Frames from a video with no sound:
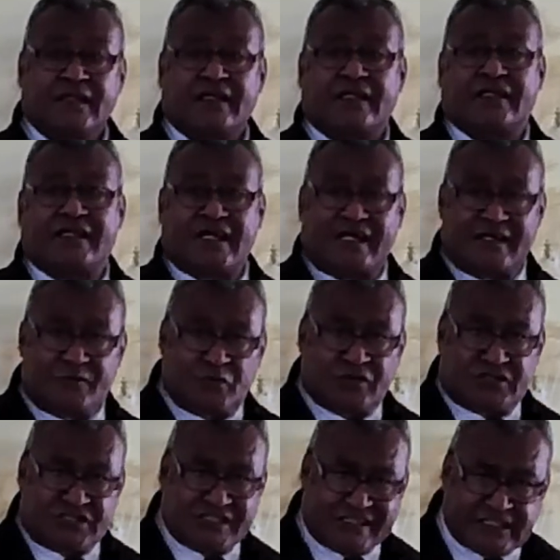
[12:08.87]
They were
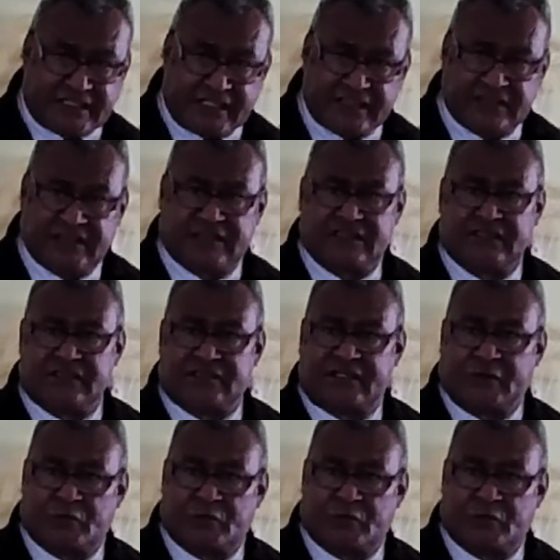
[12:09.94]
stranded in that